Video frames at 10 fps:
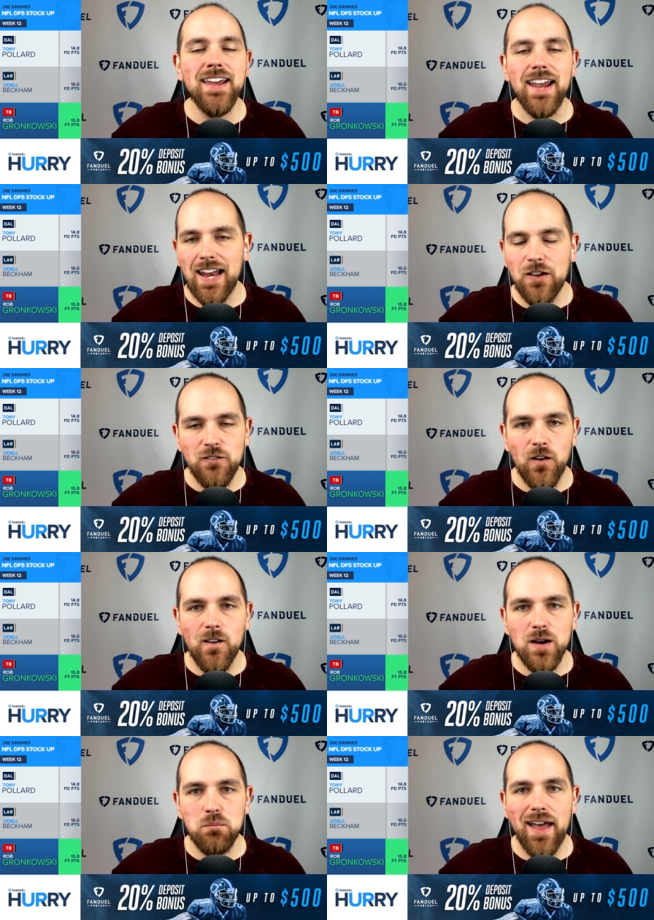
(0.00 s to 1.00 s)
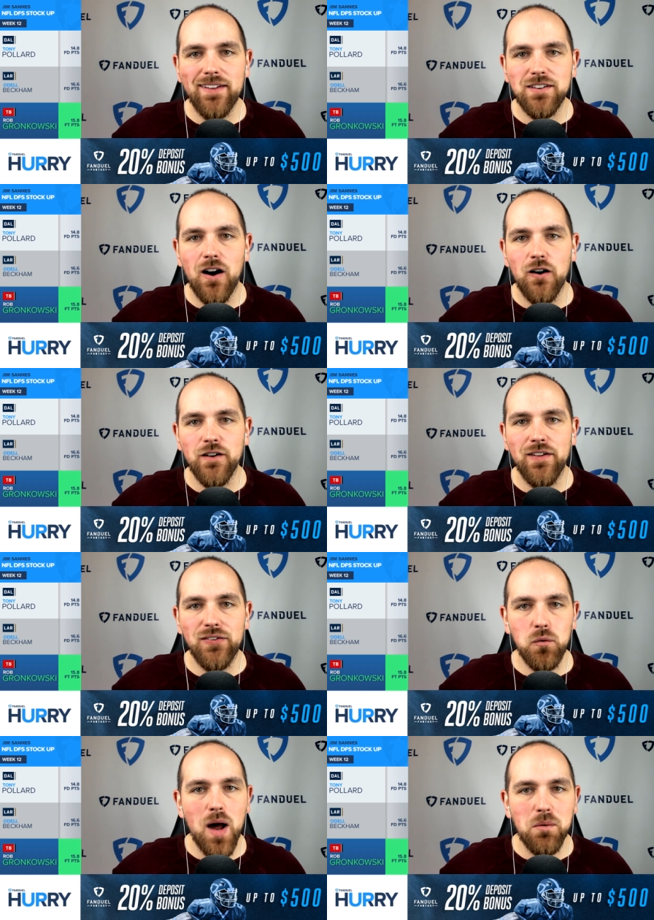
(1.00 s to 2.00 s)
and a very good passing offense. So
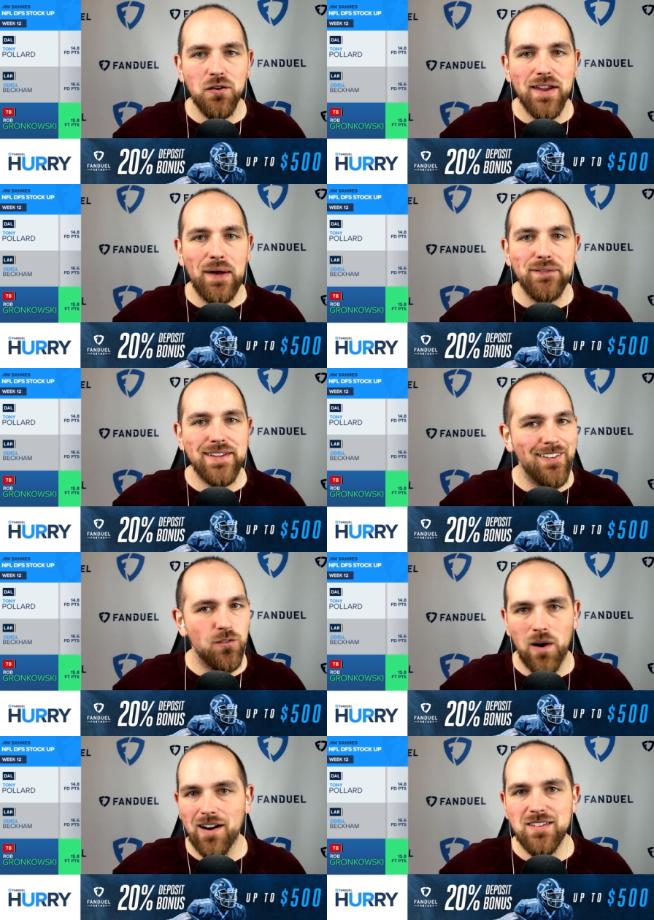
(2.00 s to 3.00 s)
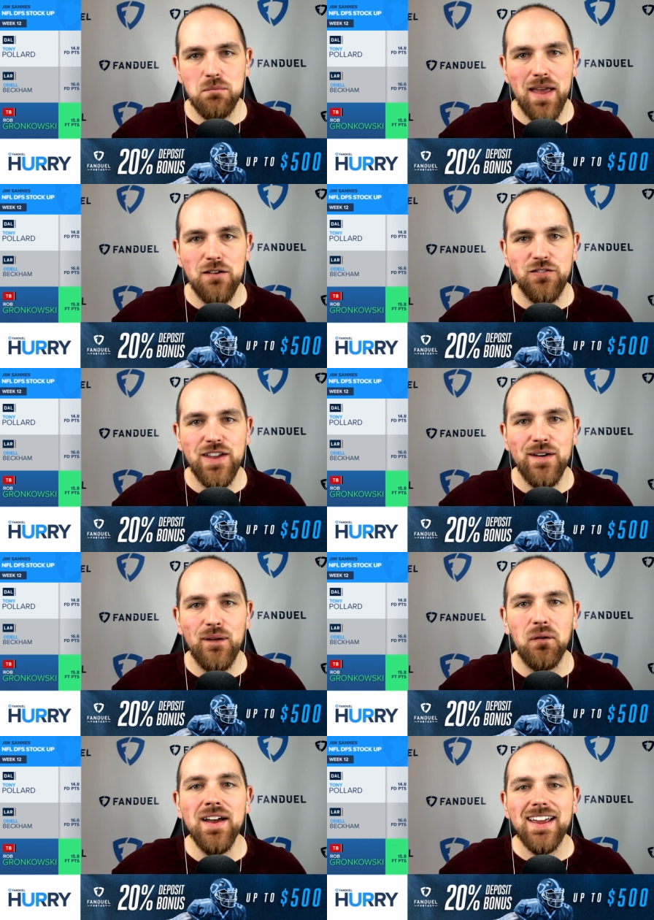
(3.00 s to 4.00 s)
Rob Gronkowski, as weird as it may
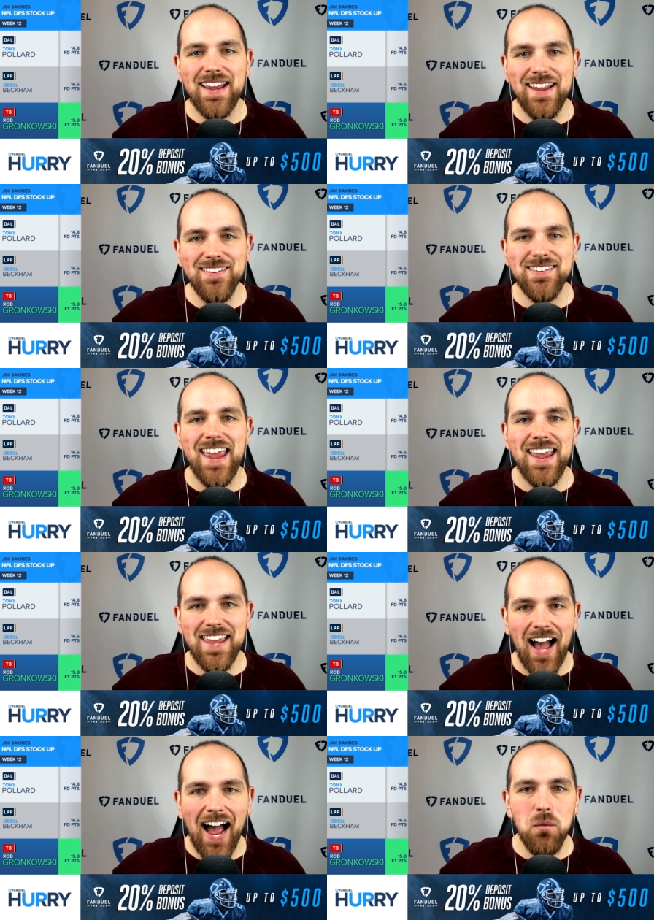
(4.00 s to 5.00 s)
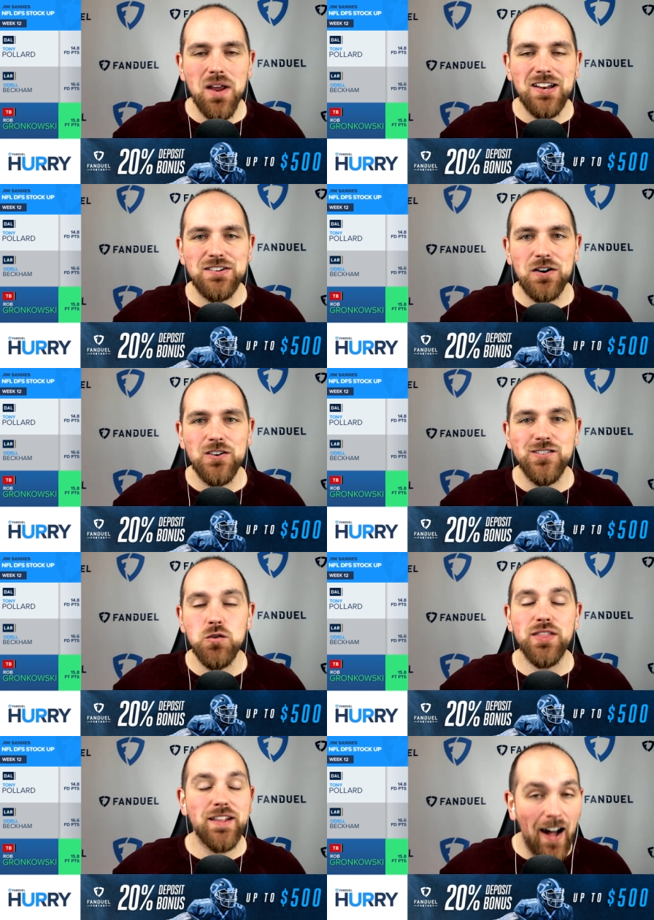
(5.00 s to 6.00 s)
feel, is a guy we can turn to
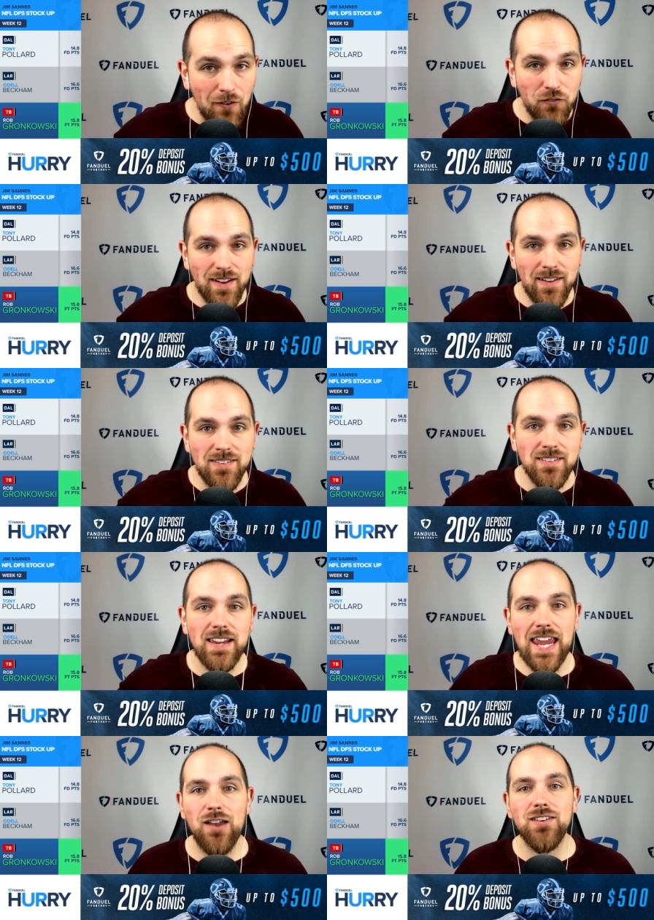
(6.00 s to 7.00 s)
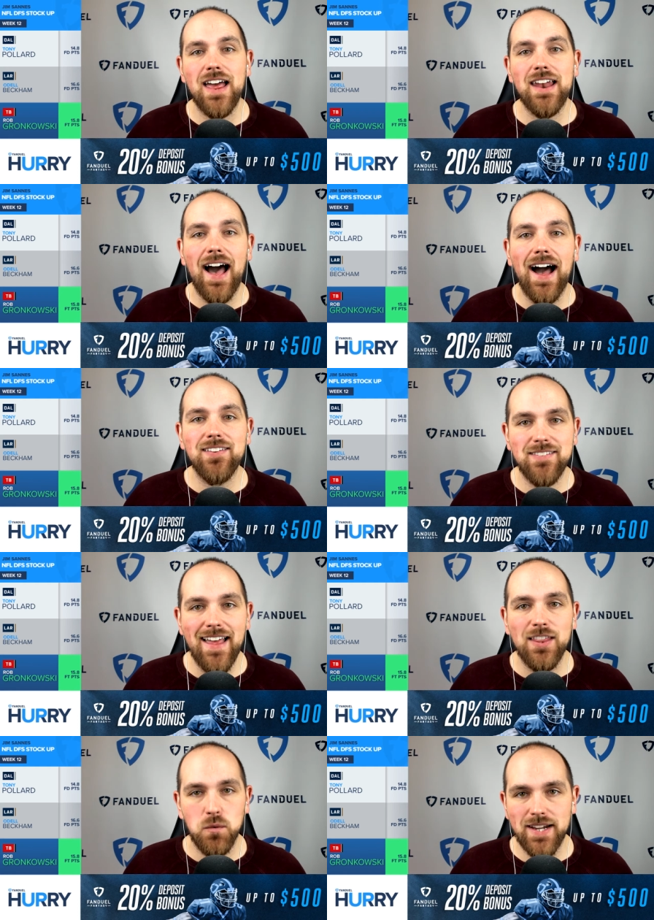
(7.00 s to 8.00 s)
with confidence, even at a high
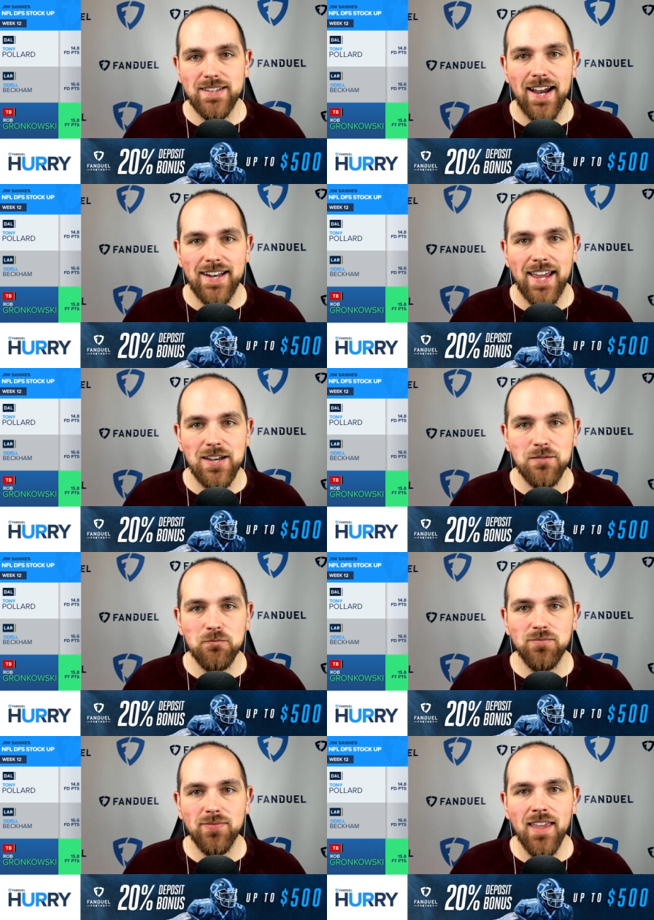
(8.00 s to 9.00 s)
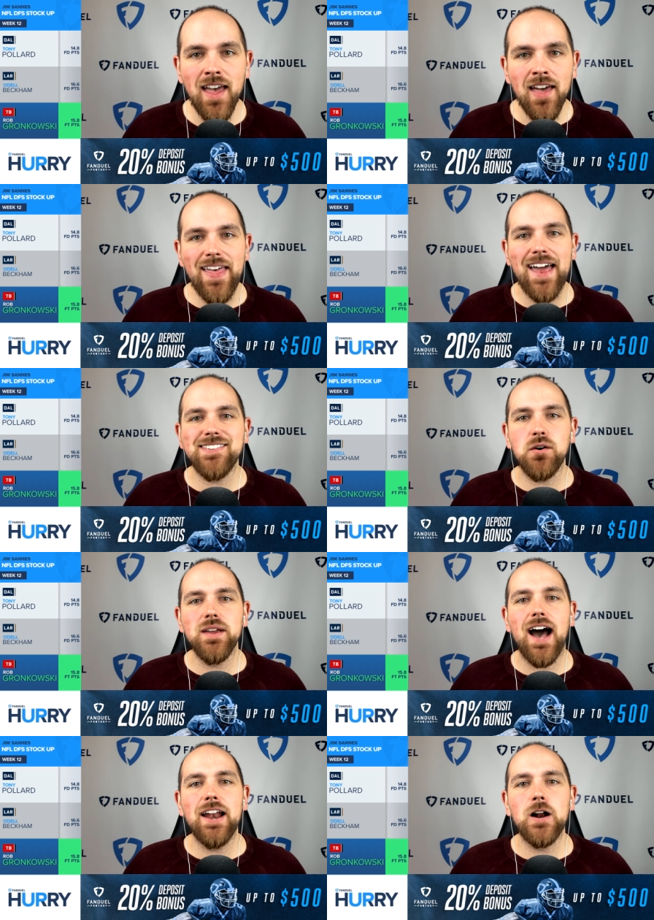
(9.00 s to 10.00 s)
salary at tight end. That is all we
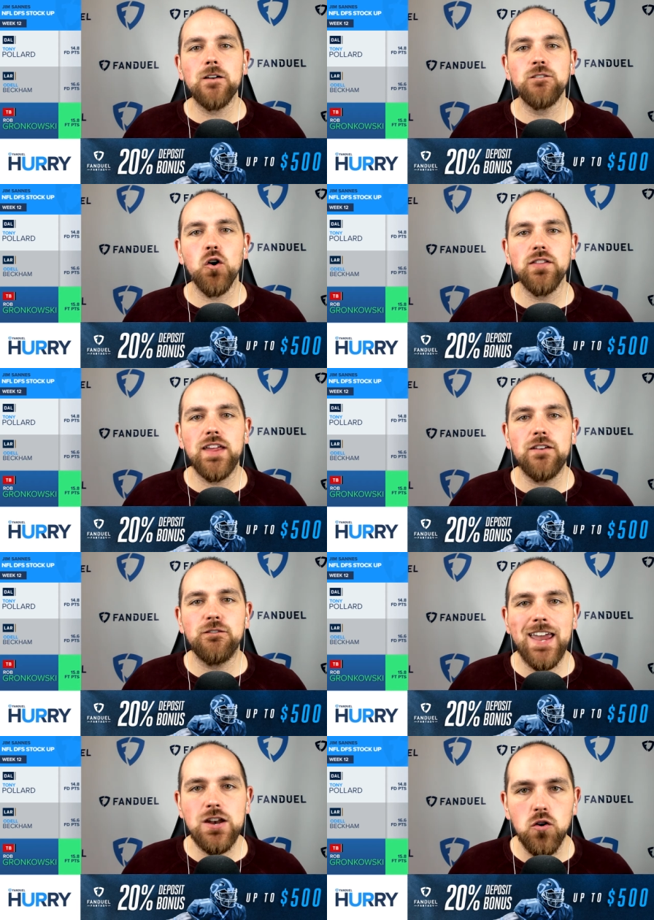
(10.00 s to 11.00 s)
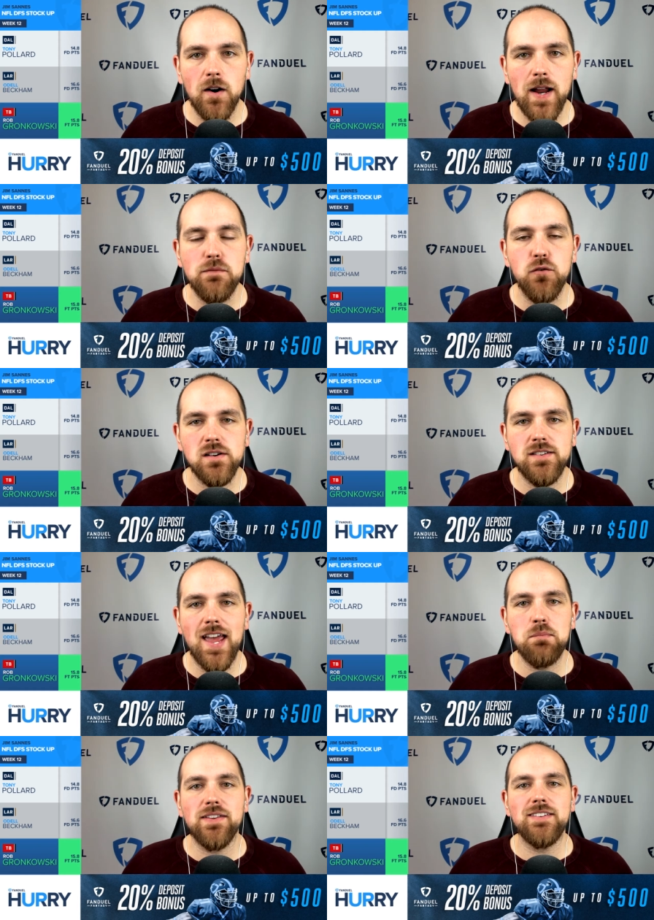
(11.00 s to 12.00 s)
got here for the FanDuel Hurry Up for today,
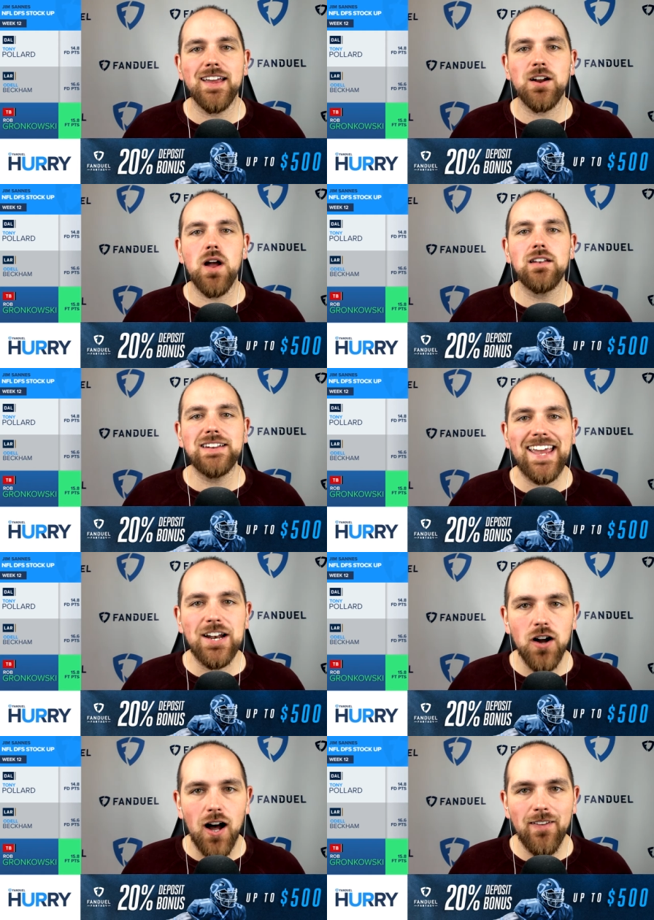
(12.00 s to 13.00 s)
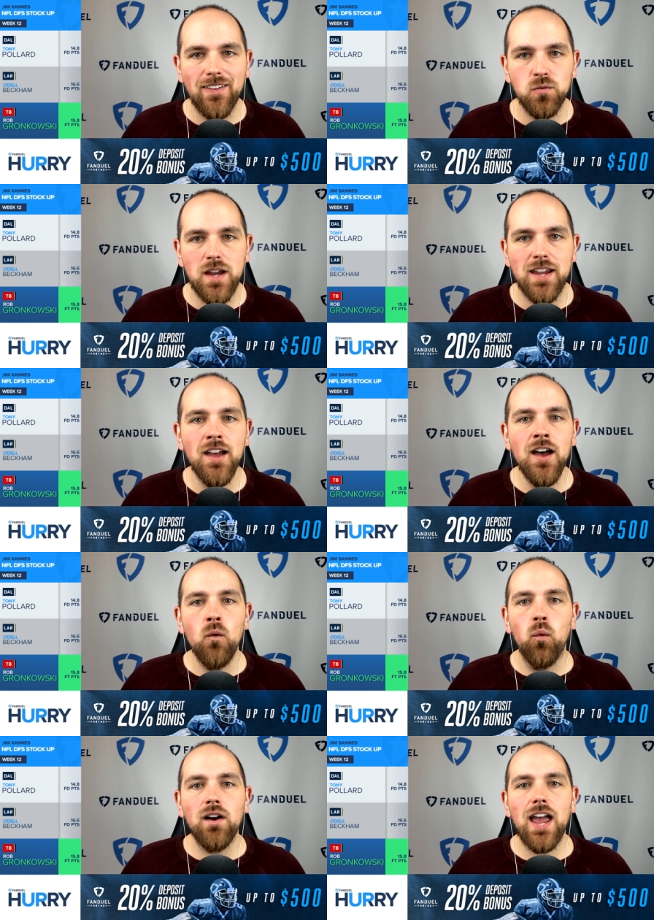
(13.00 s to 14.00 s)
but stick around later on this week.
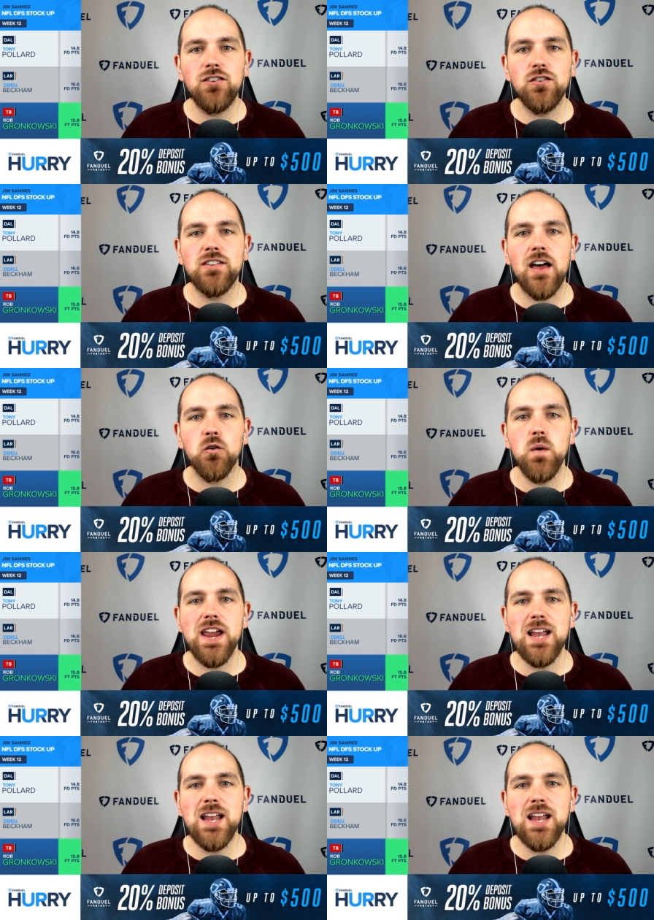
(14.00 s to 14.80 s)
We'll get you set for week